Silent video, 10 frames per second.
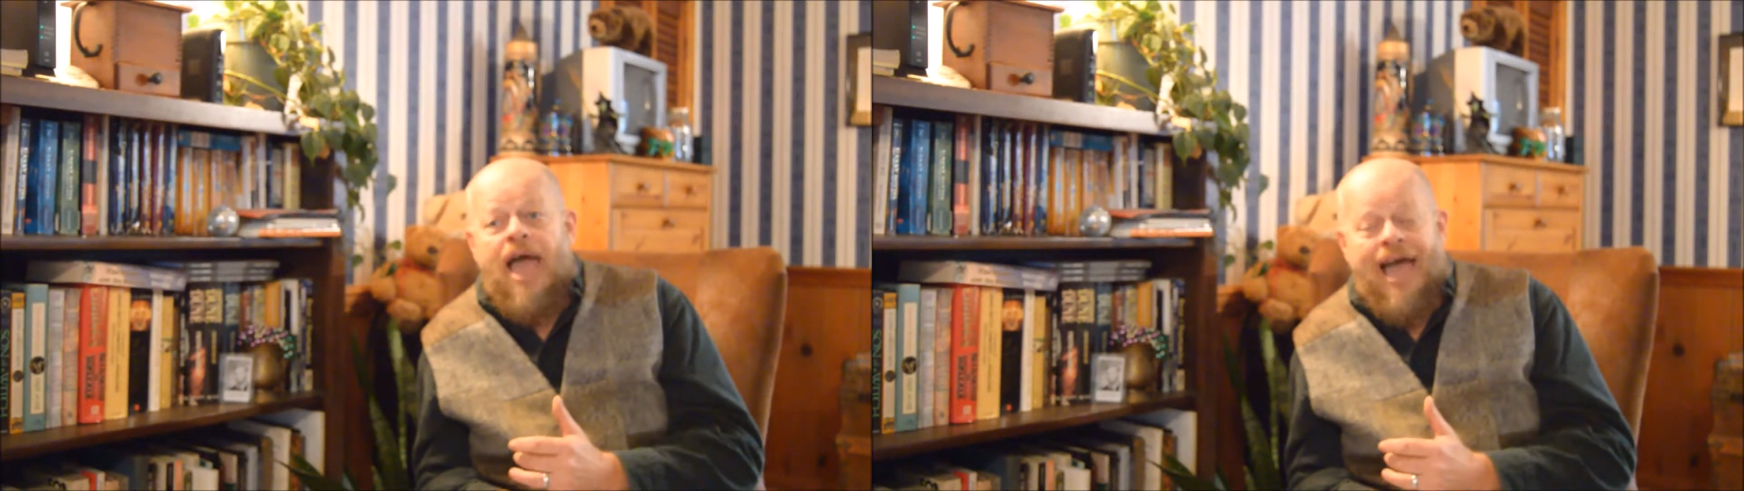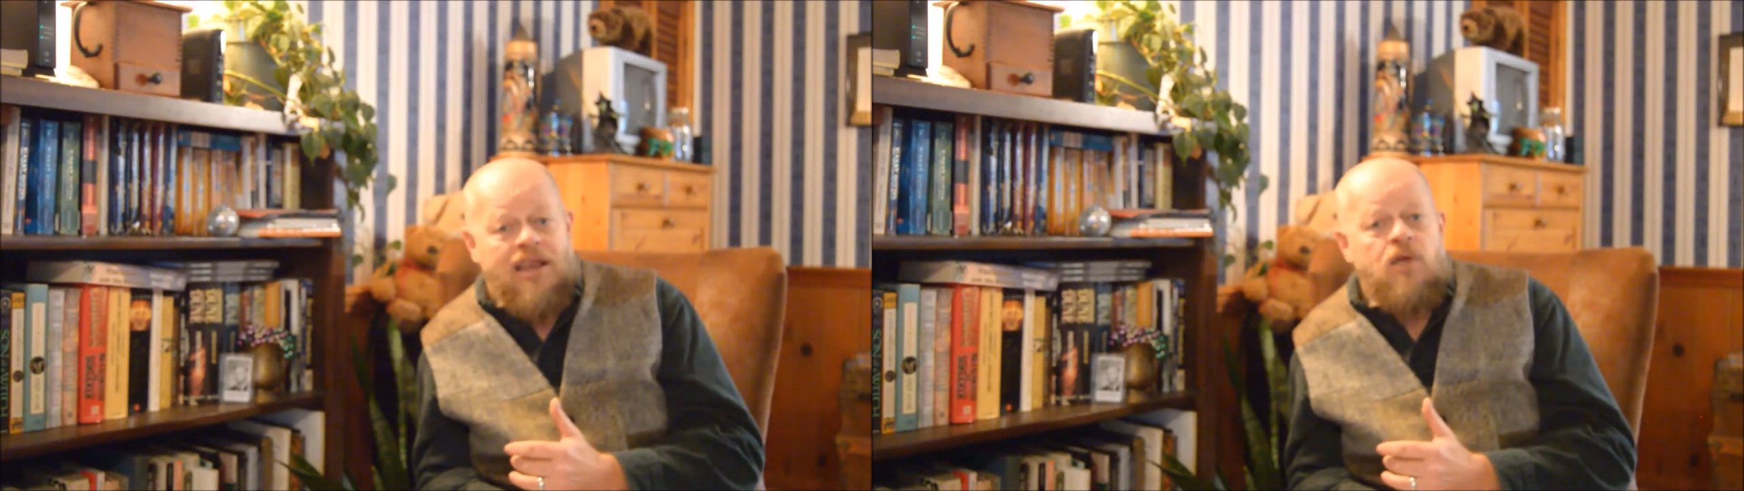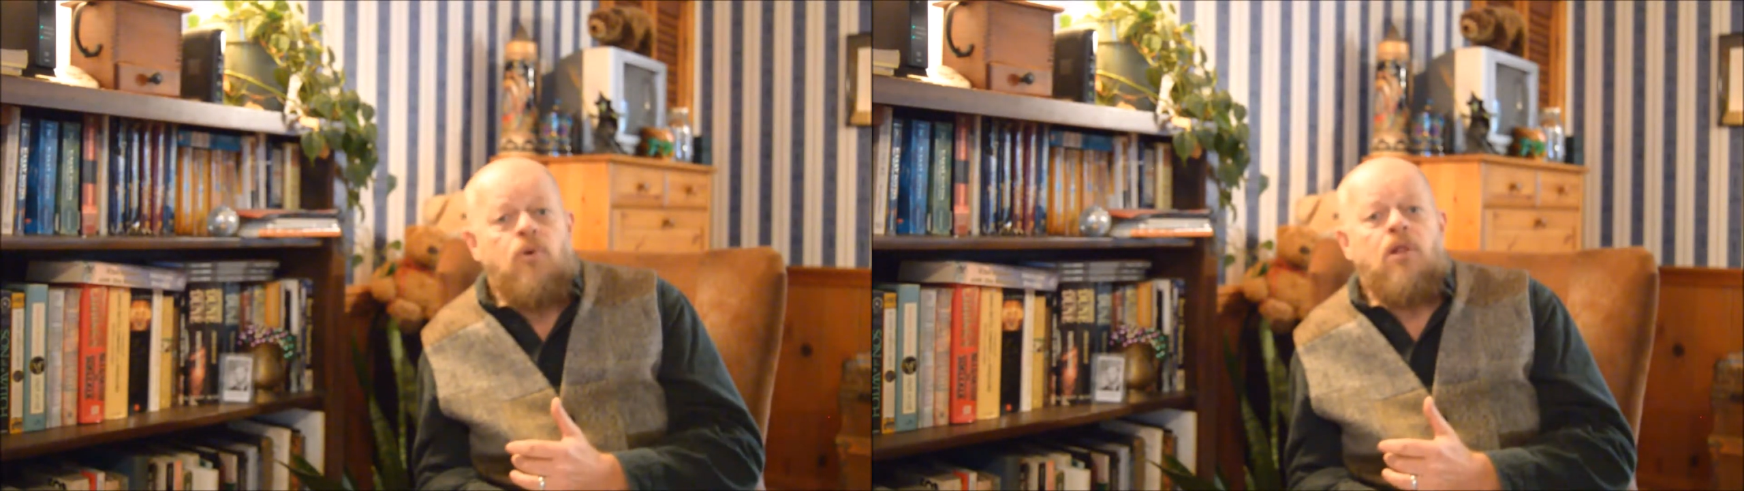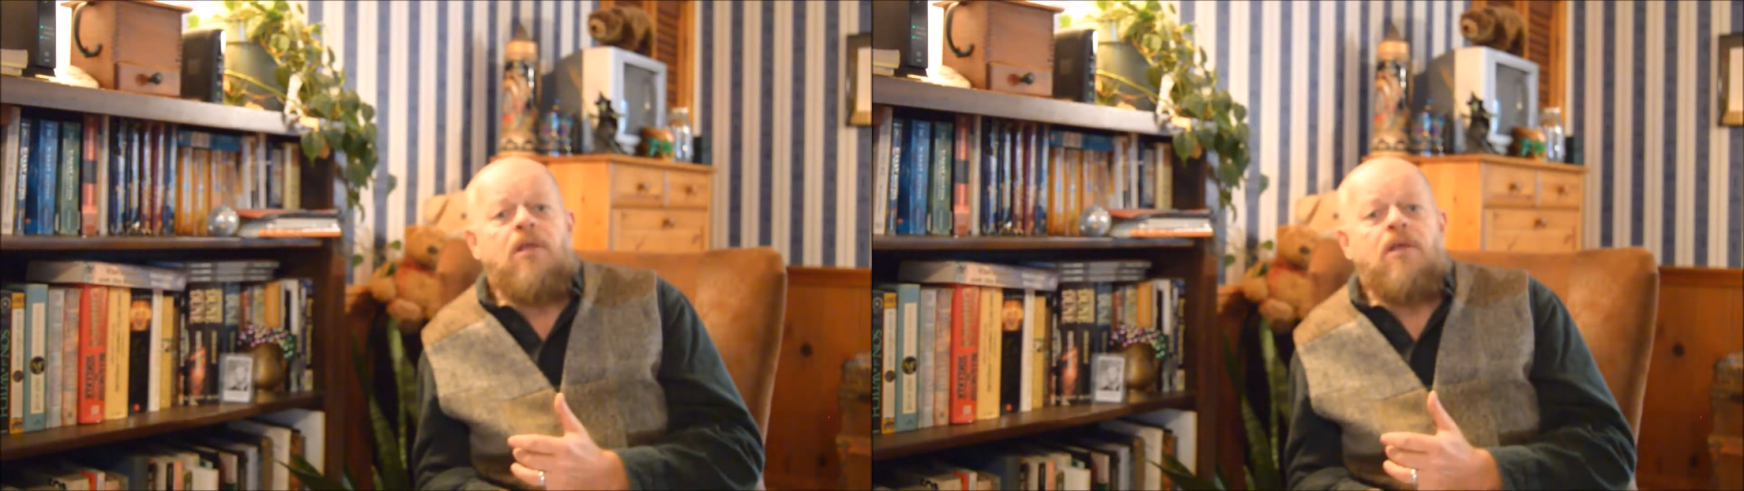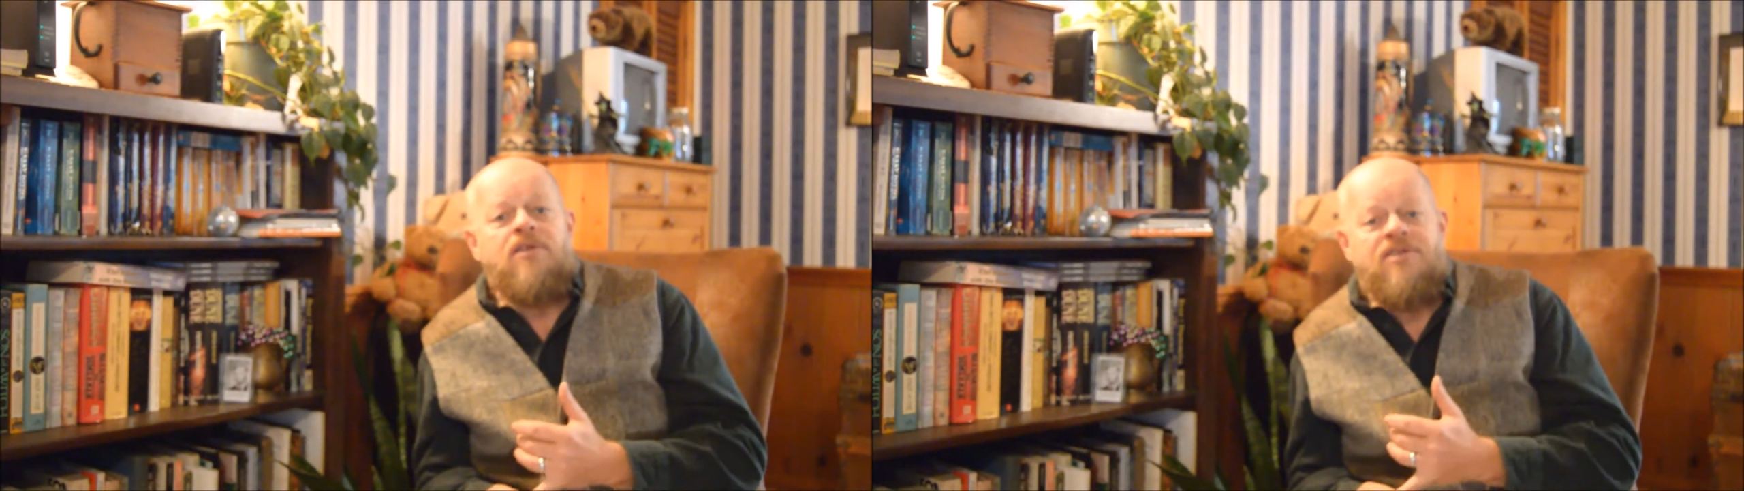
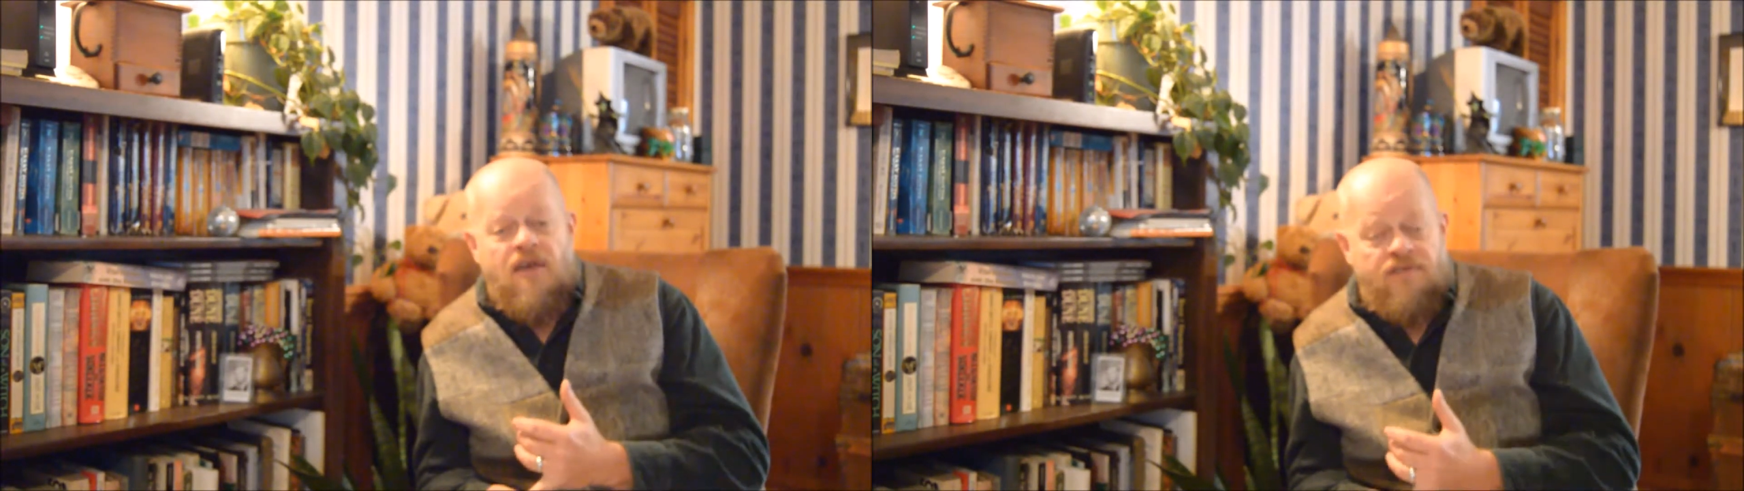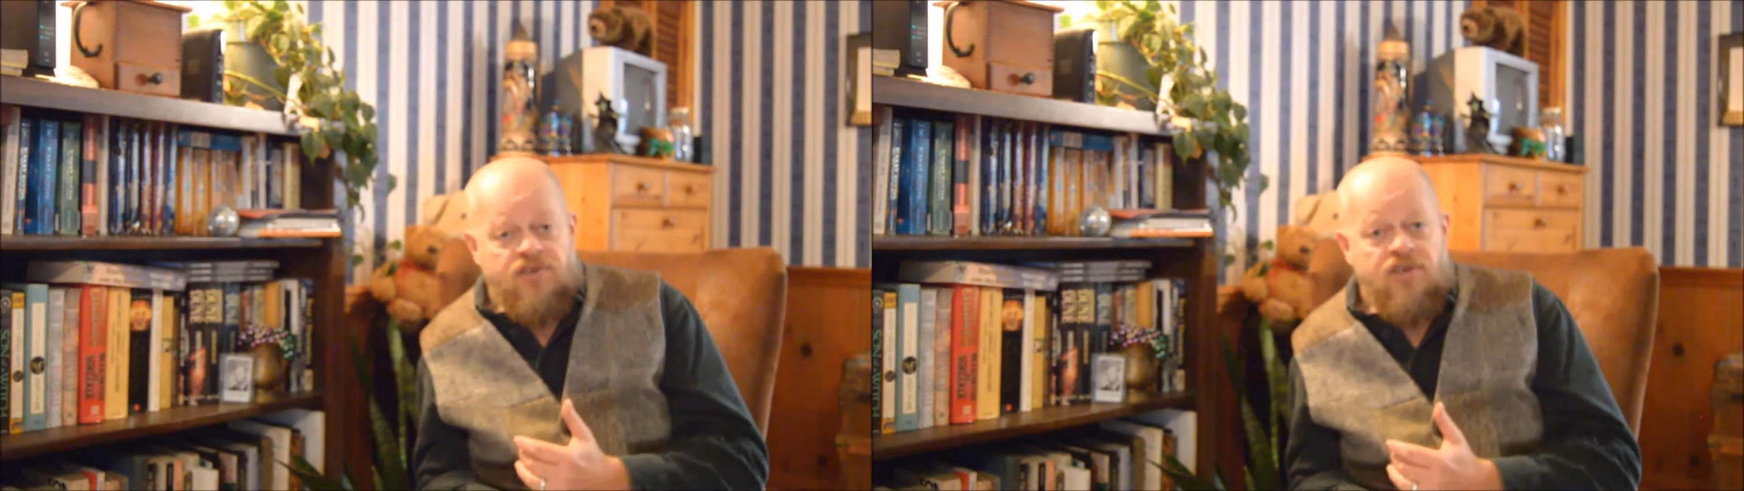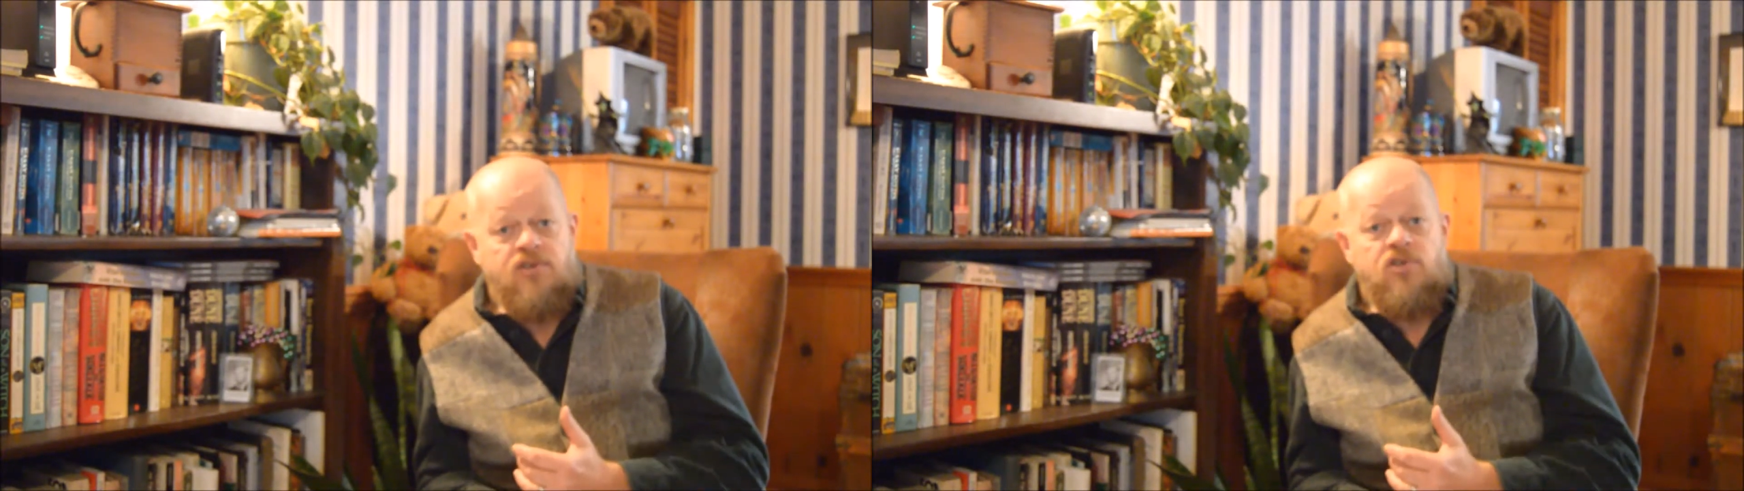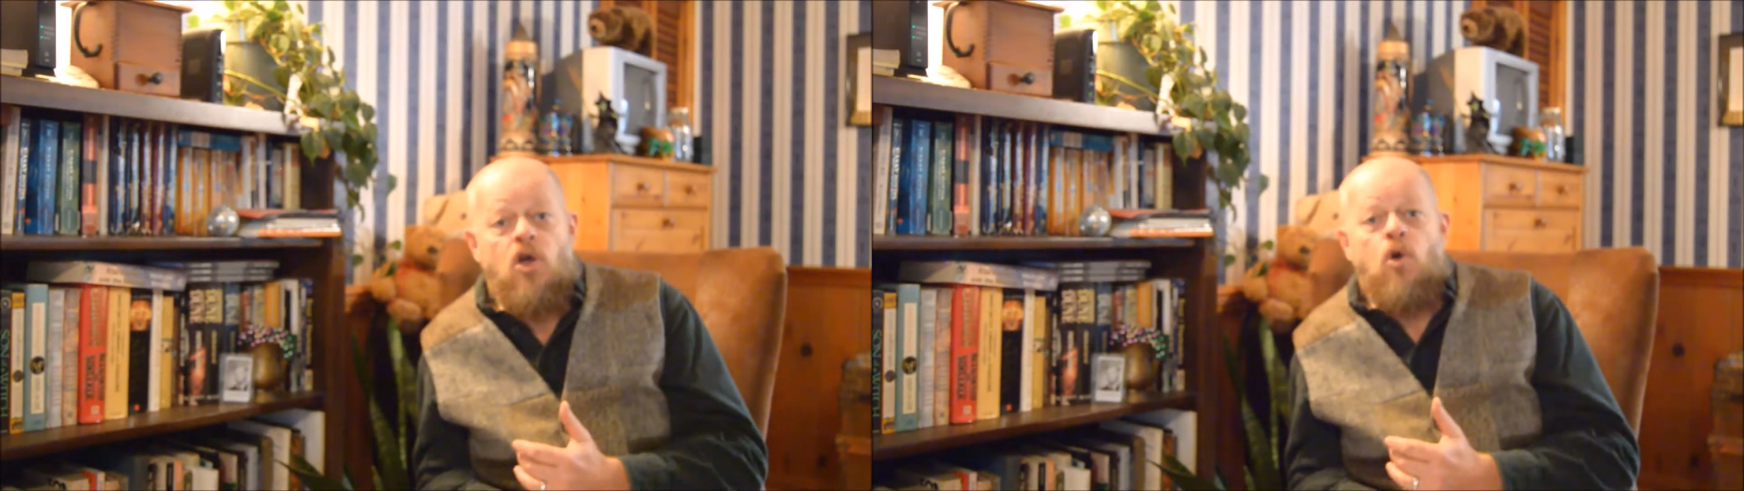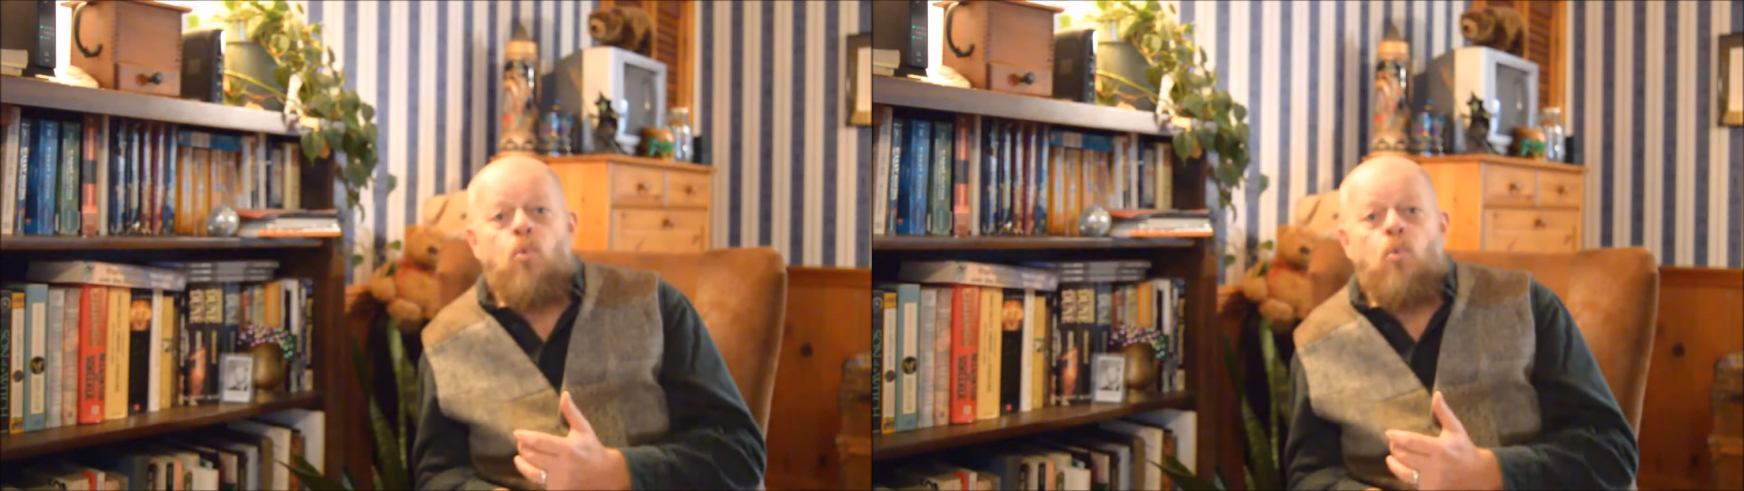annual deficits